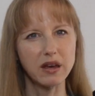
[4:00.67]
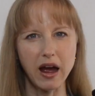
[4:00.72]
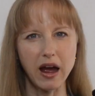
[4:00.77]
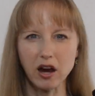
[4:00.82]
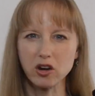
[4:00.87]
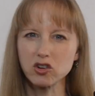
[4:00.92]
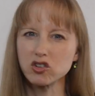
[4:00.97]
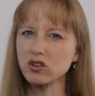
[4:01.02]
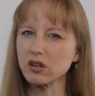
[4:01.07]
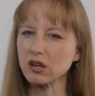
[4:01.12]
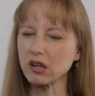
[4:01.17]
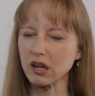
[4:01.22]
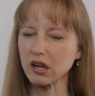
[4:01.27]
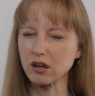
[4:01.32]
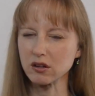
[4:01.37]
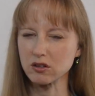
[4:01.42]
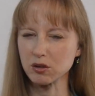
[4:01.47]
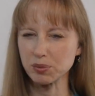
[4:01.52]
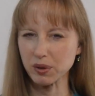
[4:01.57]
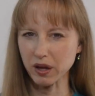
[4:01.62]
actually
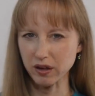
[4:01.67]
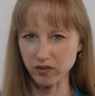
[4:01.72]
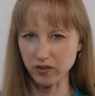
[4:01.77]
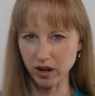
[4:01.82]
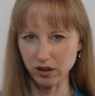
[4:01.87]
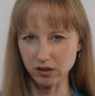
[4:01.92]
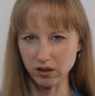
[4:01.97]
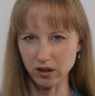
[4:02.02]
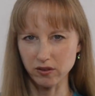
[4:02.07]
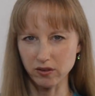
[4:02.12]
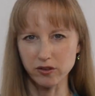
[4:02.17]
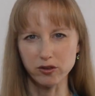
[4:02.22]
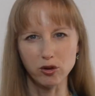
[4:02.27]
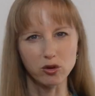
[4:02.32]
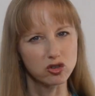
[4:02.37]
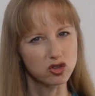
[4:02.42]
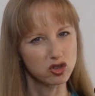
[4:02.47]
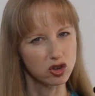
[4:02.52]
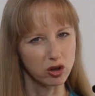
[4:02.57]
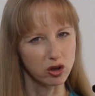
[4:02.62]
getting to play violin that
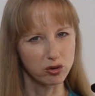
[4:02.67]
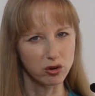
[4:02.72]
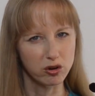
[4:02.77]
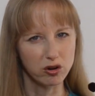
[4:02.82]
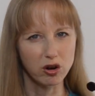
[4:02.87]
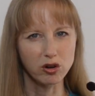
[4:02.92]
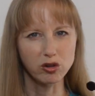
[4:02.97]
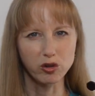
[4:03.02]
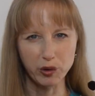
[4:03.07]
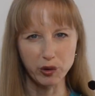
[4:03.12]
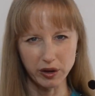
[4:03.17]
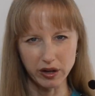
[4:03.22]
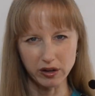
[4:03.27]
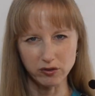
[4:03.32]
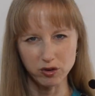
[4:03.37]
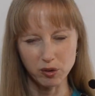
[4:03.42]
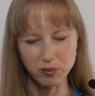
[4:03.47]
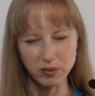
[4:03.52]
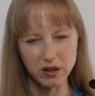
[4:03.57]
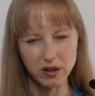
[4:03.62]
those children are learning
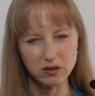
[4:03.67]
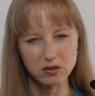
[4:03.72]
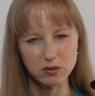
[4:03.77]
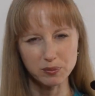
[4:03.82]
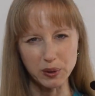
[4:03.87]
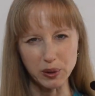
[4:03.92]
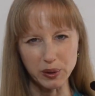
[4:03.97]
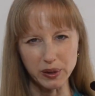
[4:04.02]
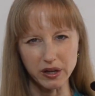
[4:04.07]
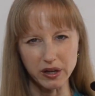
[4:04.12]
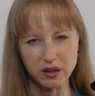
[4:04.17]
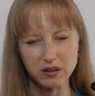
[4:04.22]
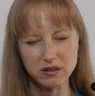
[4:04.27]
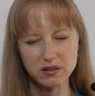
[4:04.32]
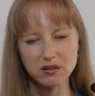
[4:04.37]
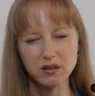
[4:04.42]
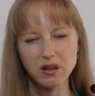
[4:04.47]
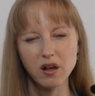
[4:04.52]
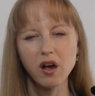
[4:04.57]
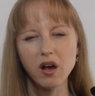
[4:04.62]
from the
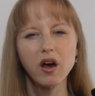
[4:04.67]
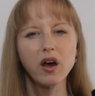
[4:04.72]
experience.